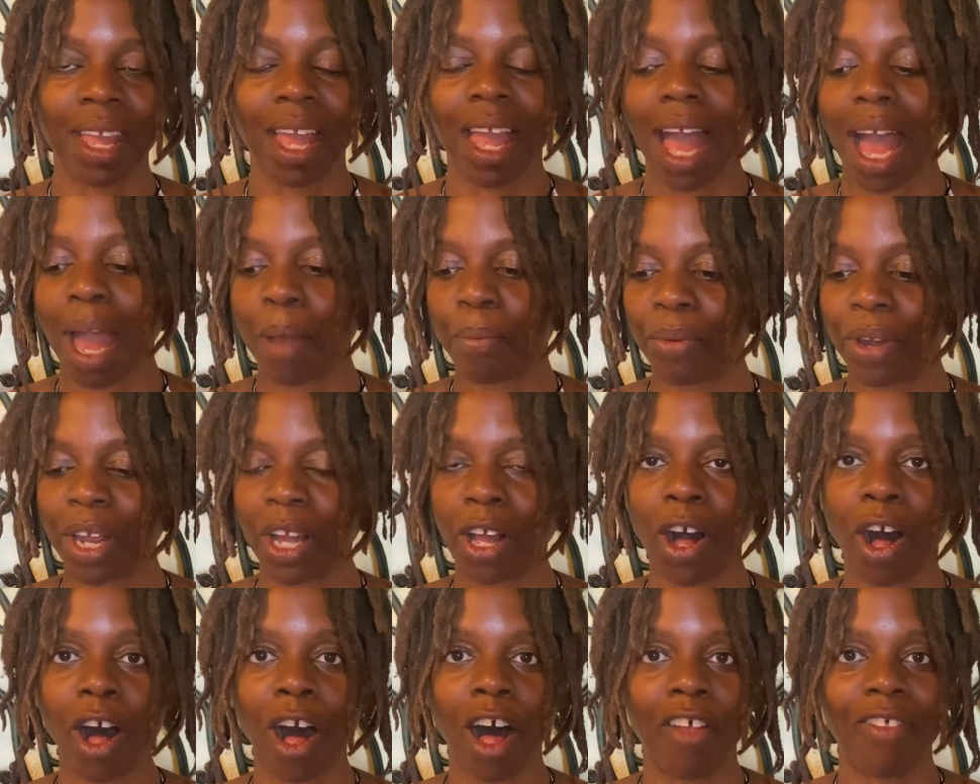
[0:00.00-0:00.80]
I bring
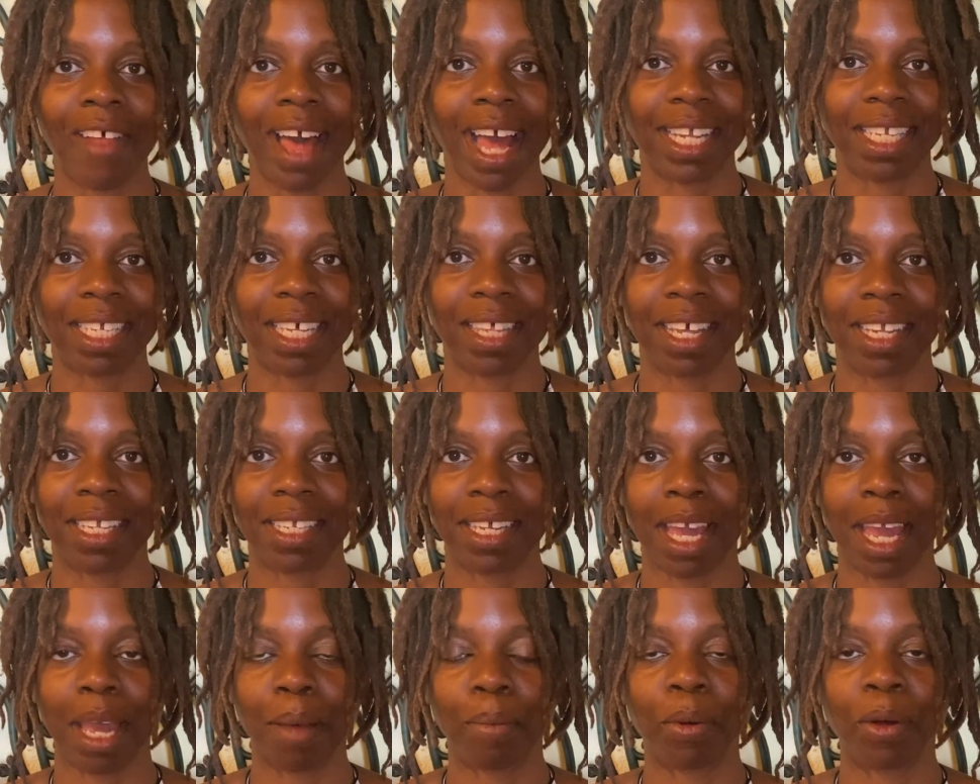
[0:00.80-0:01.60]
all that to the
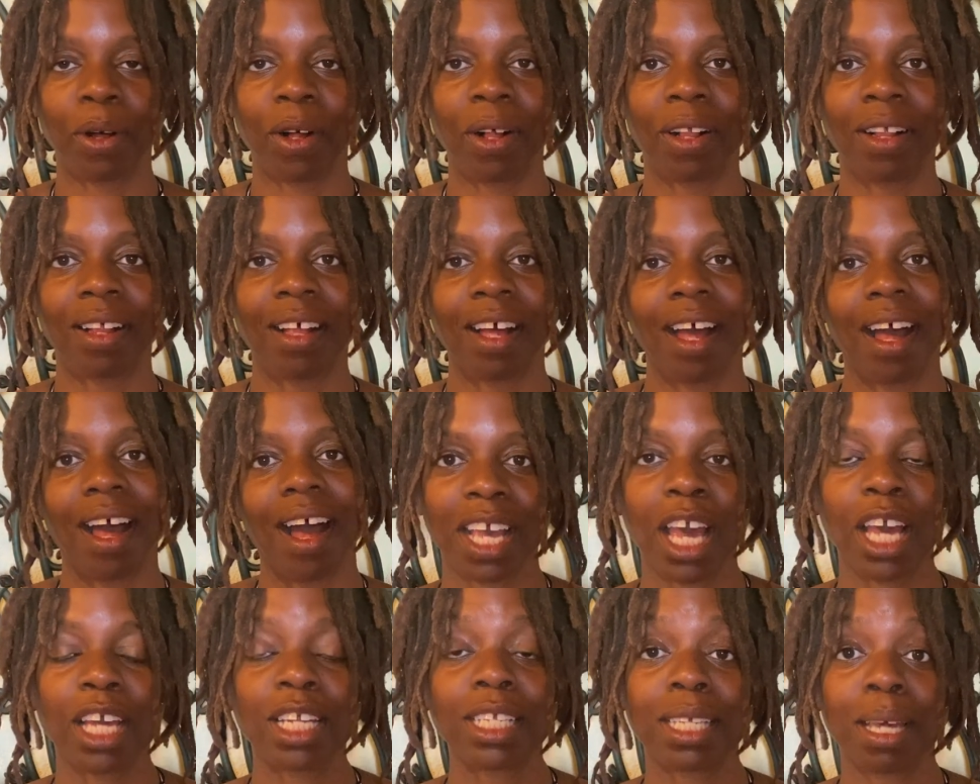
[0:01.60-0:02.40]
table
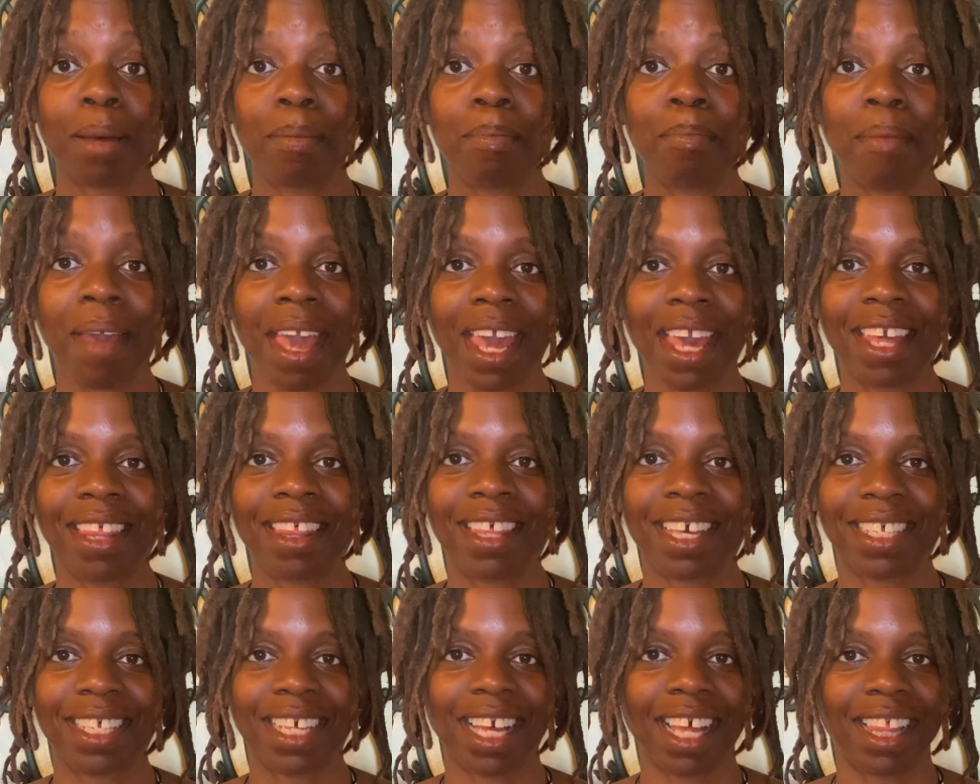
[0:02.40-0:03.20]
to make
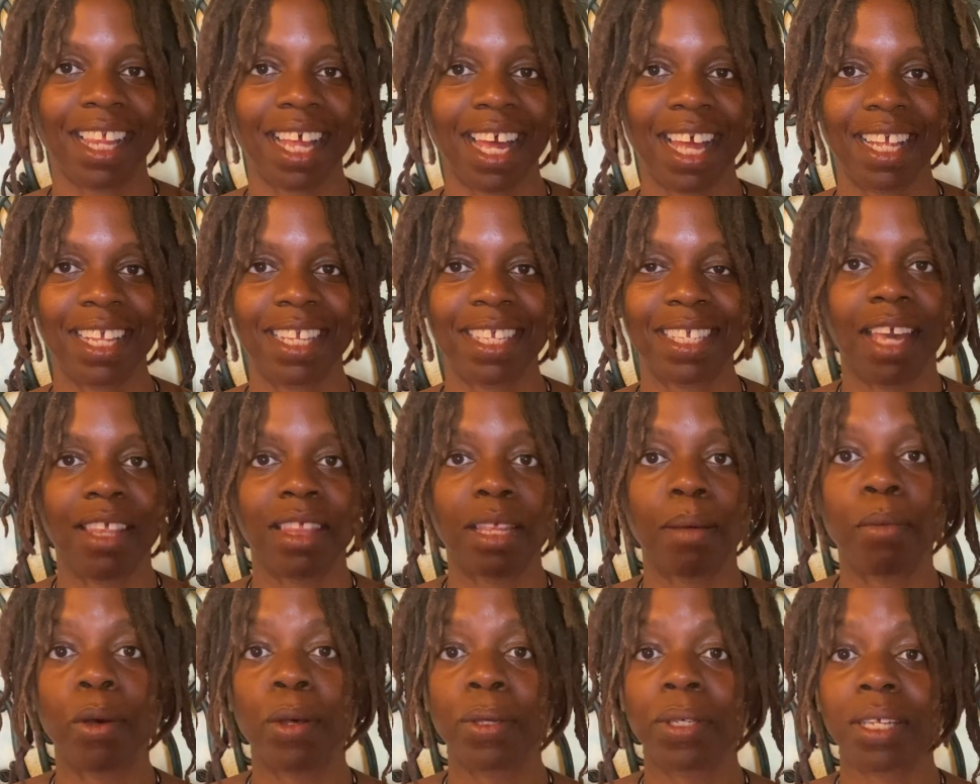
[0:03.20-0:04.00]
this cleanse the
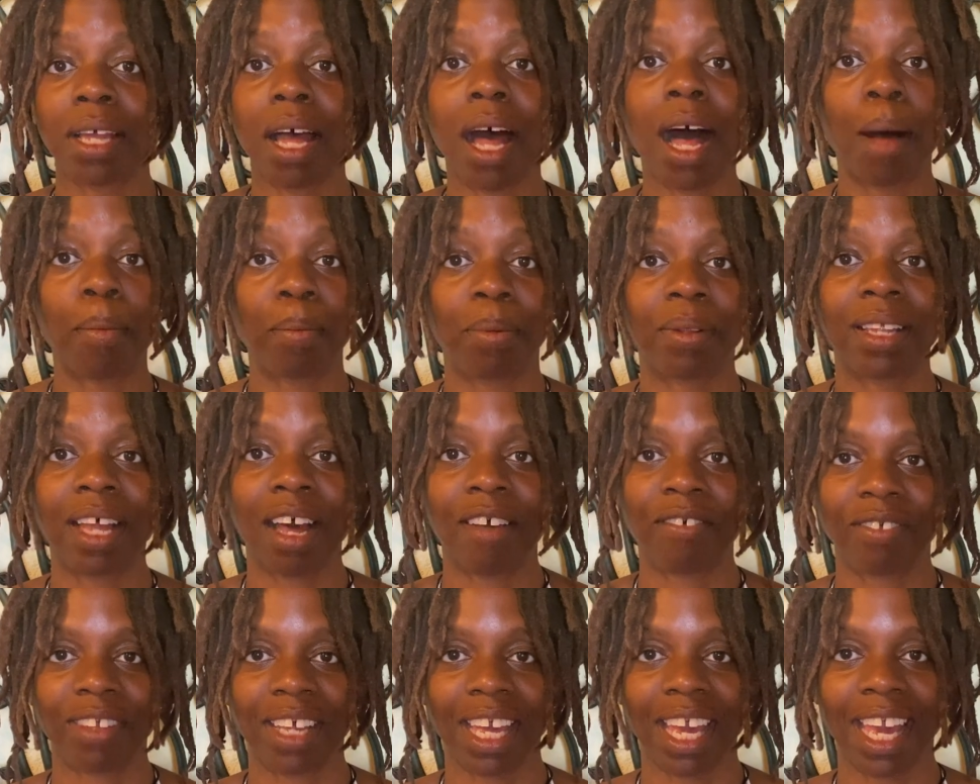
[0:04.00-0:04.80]
most
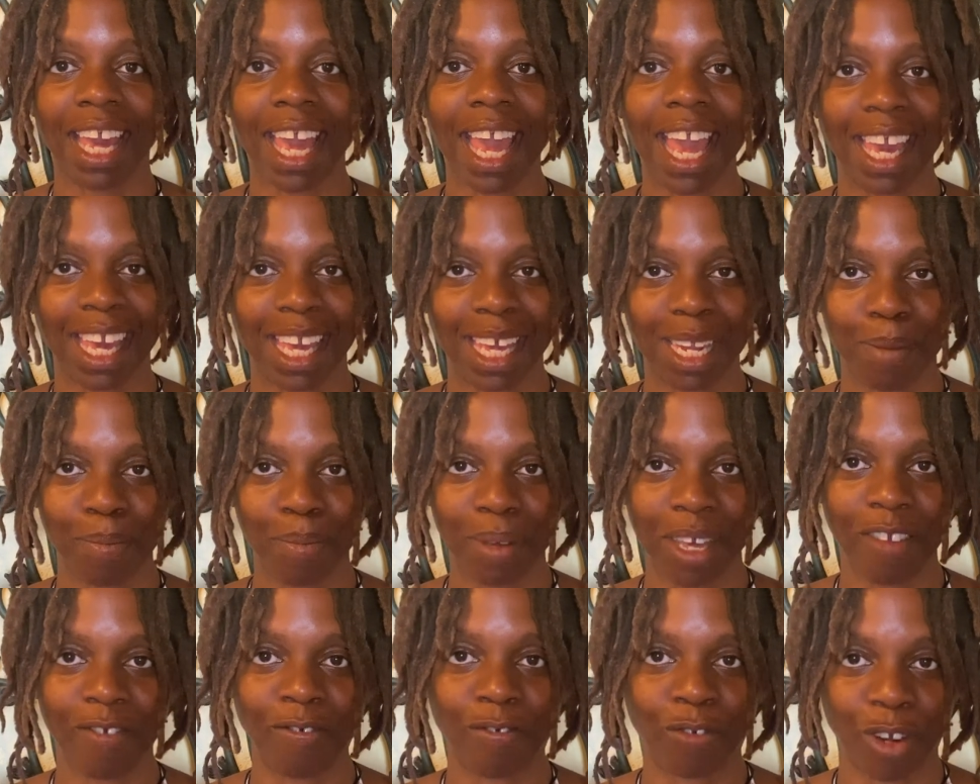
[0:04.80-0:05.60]
up-leveling it can
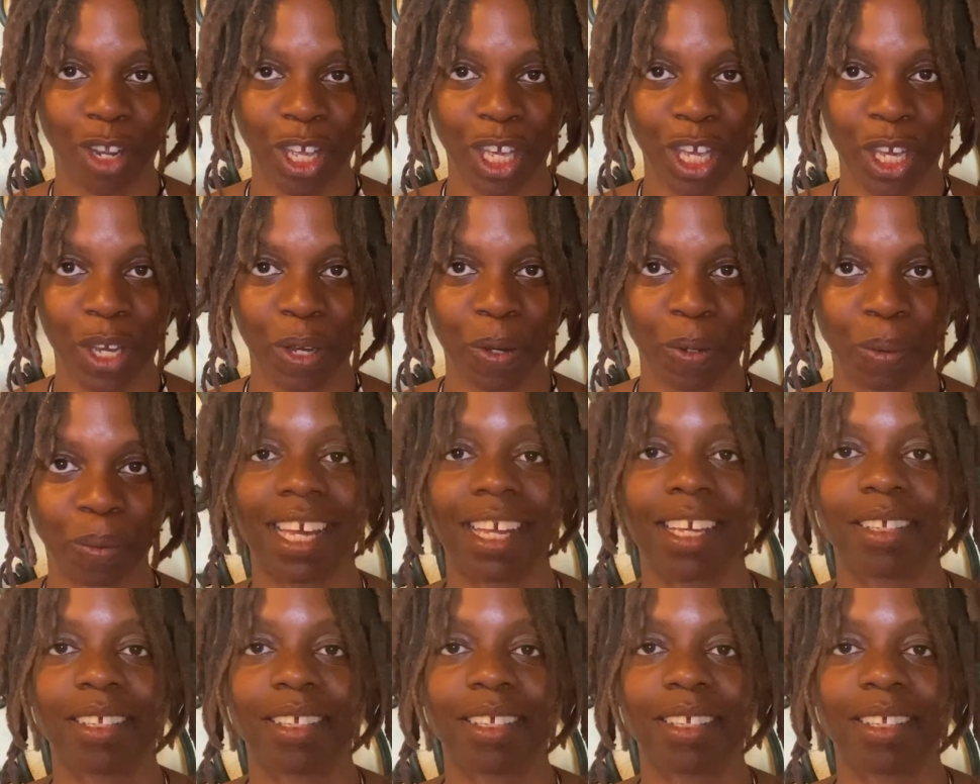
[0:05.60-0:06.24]
be for you.